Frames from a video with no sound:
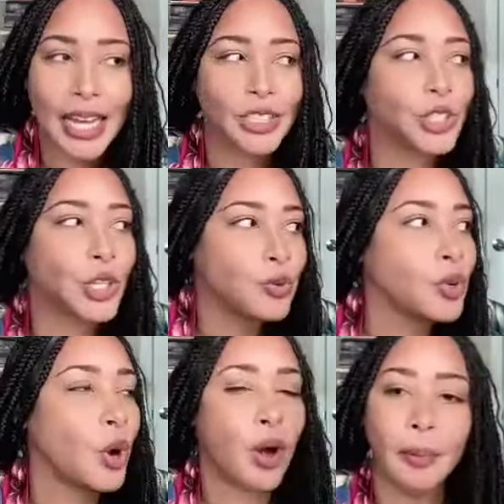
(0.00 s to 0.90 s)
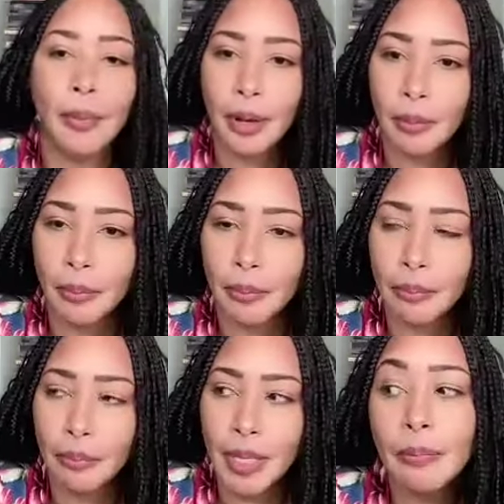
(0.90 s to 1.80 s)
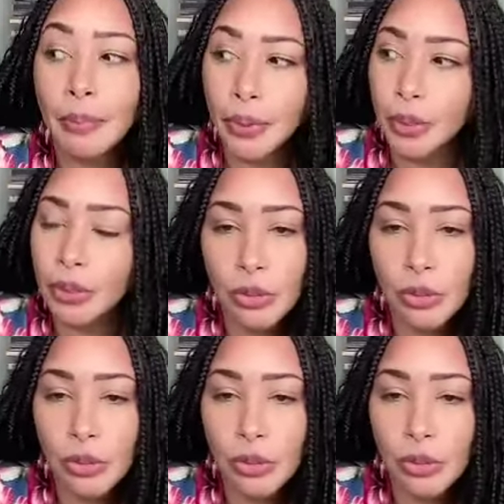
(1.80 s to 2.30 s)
I don't know how many people